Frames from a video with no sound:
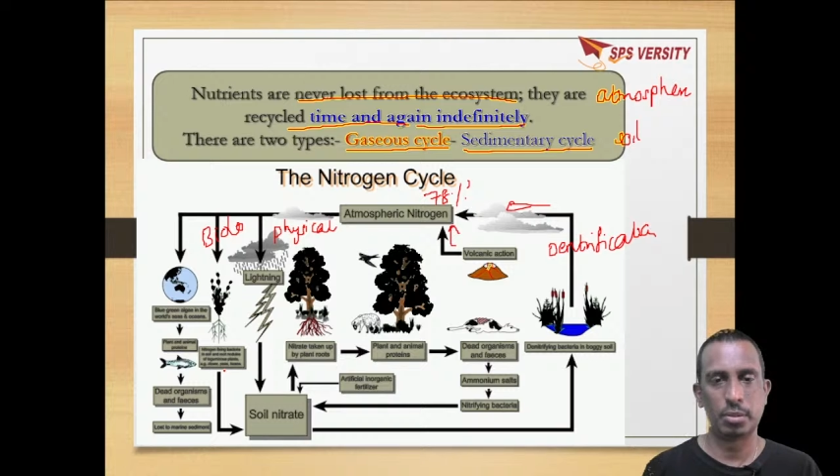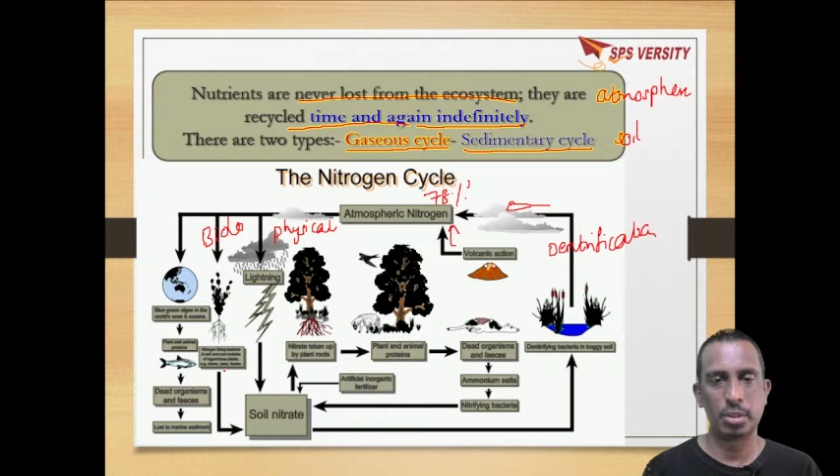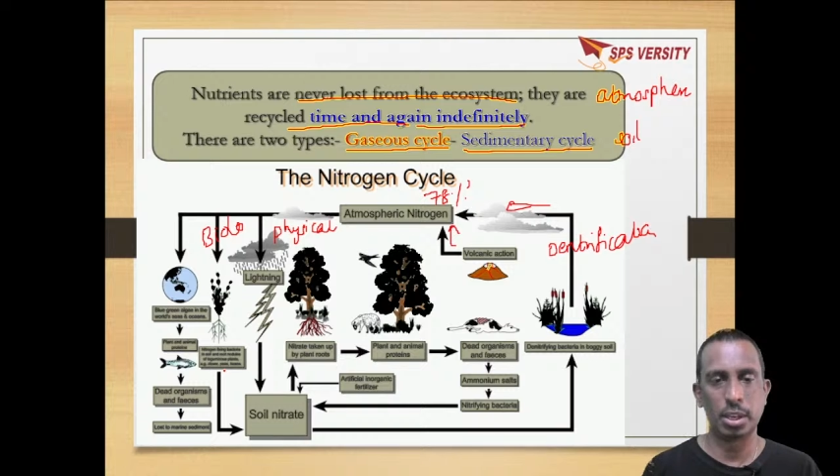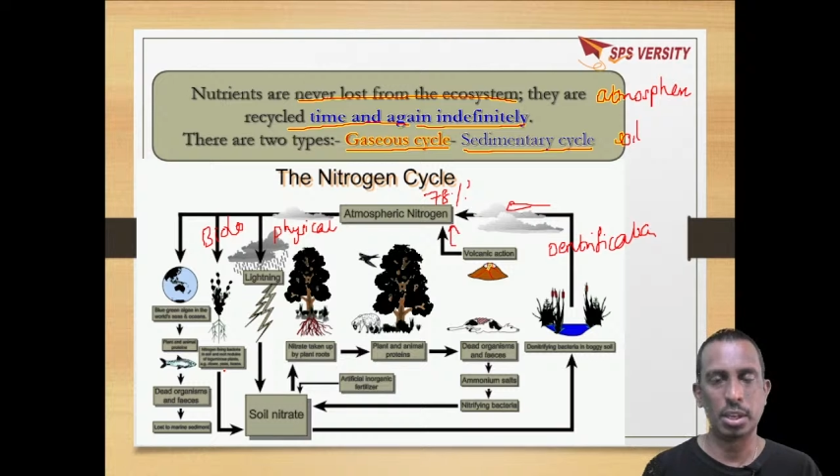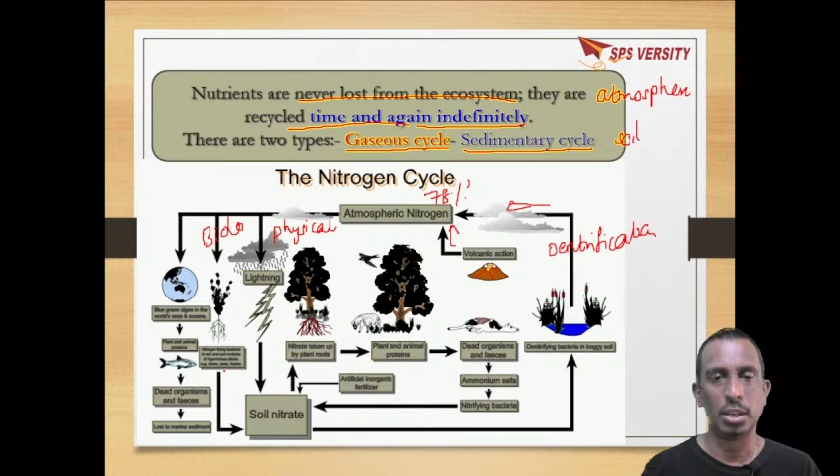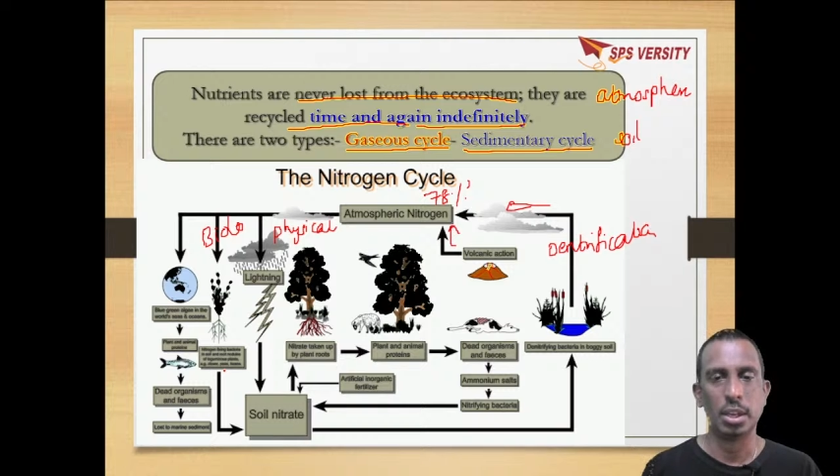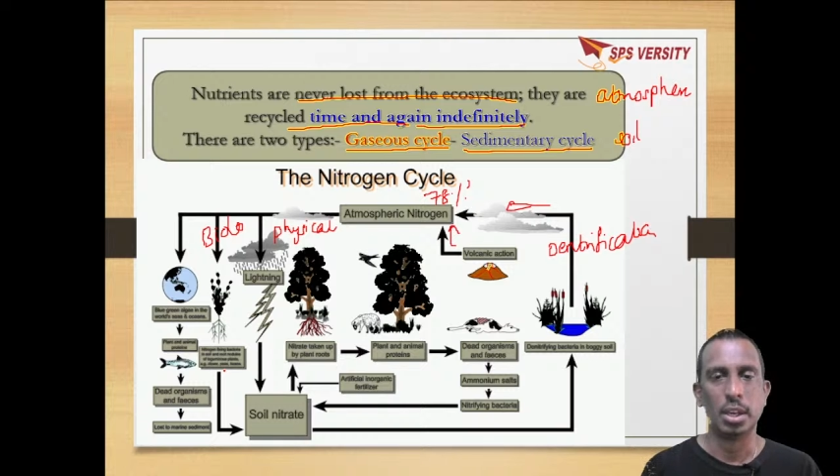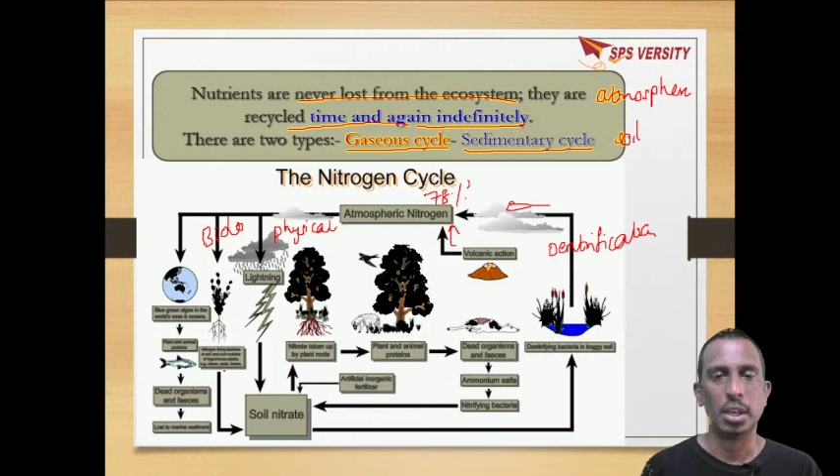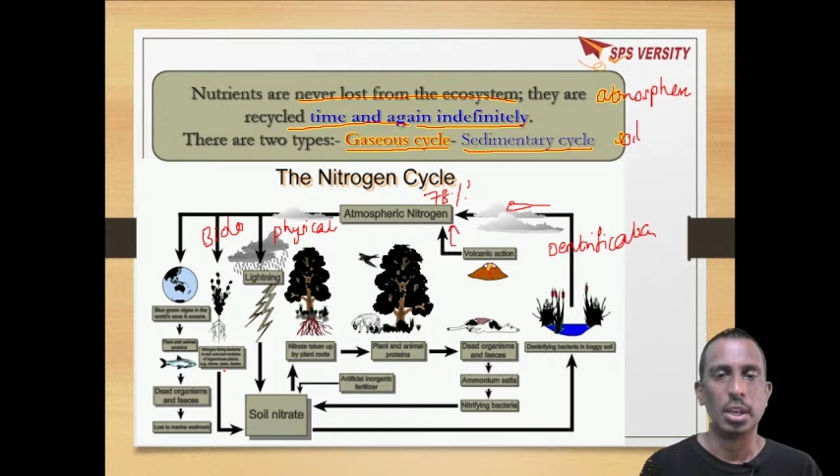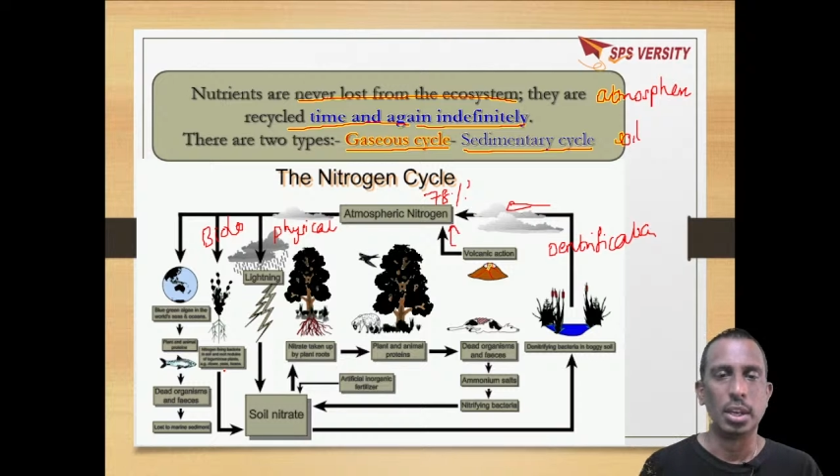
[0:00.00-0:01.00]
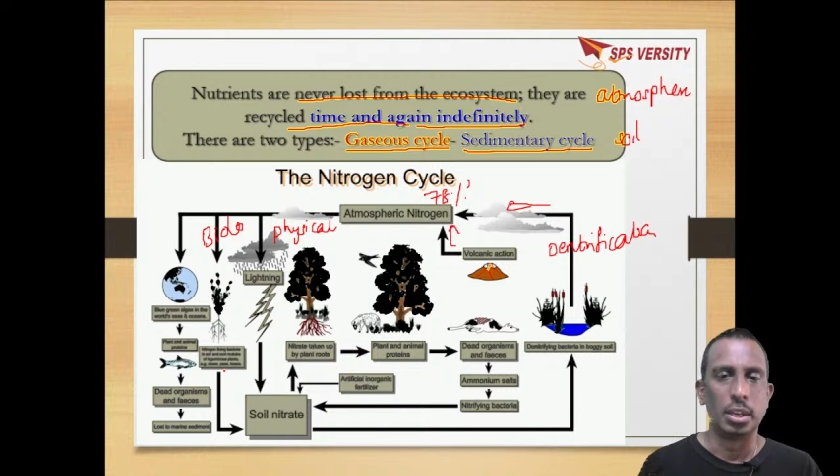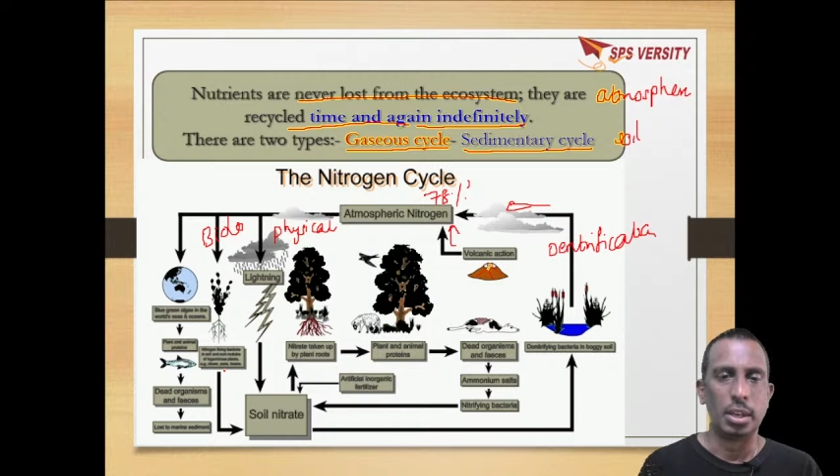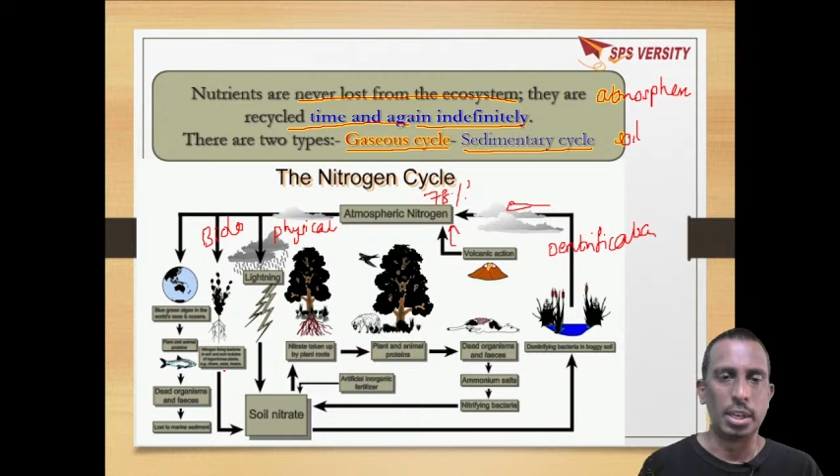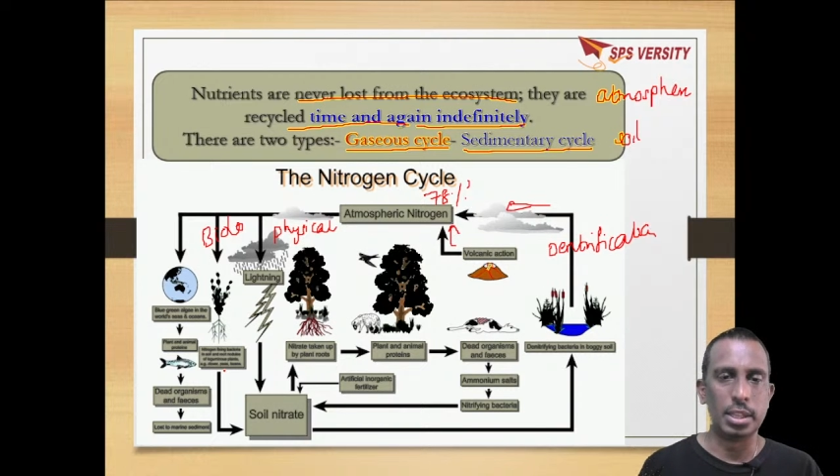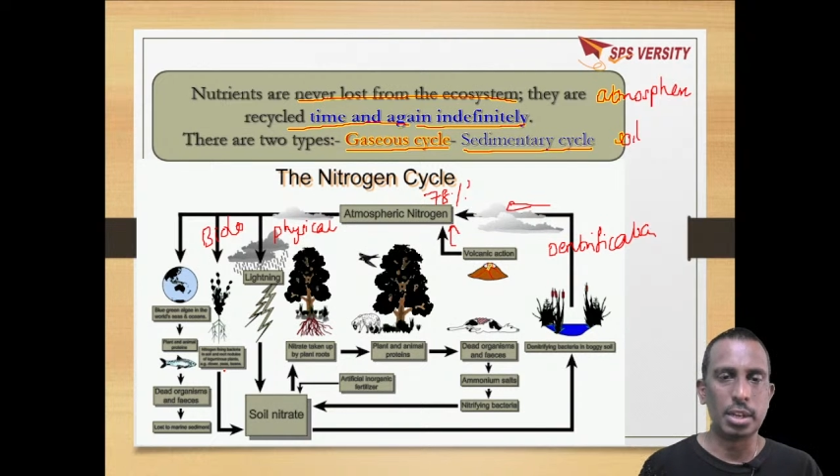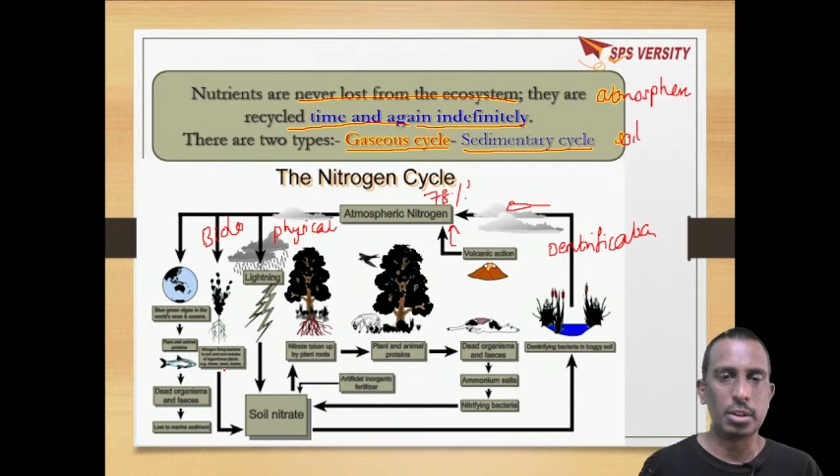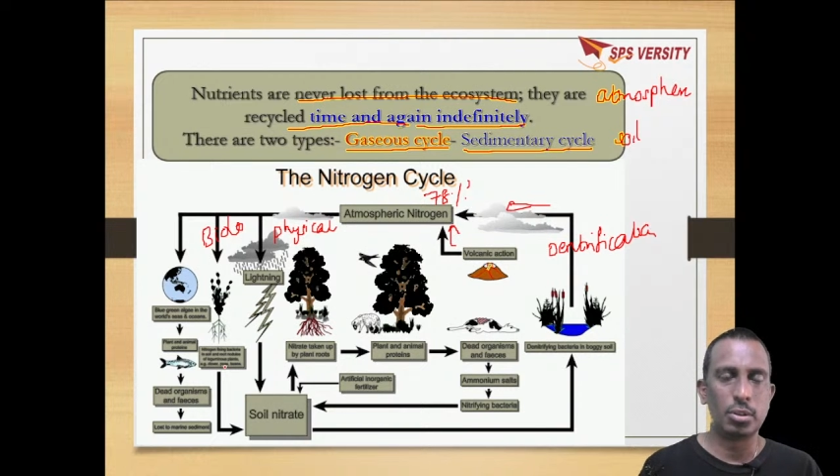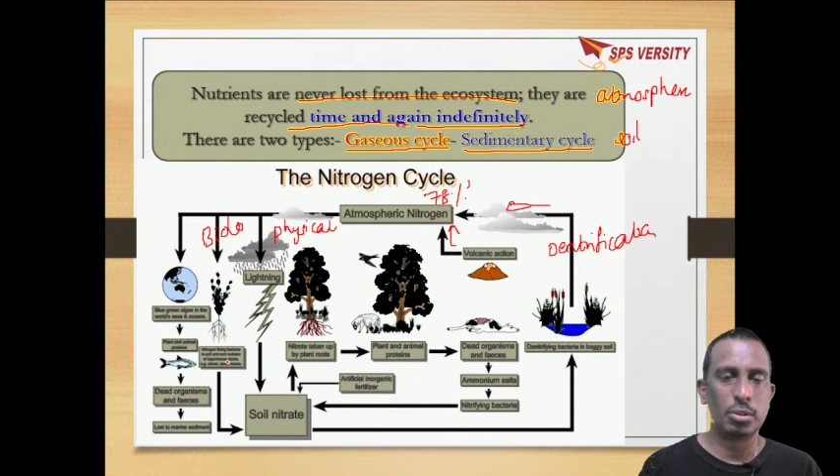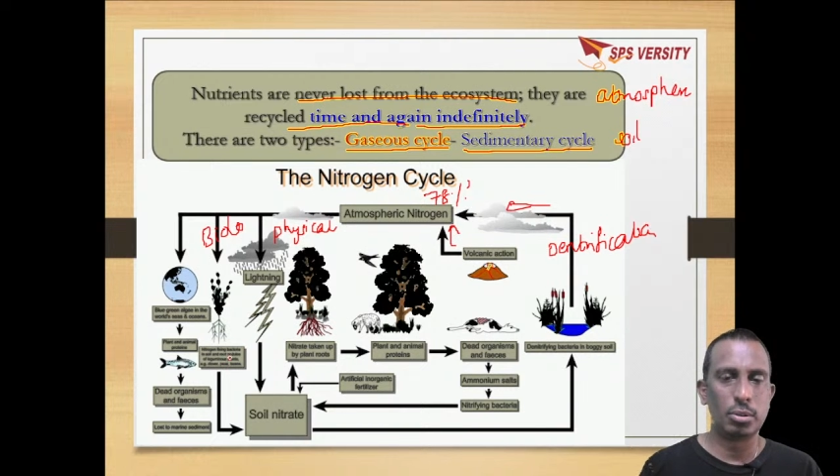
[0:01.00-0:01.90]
Okay. Either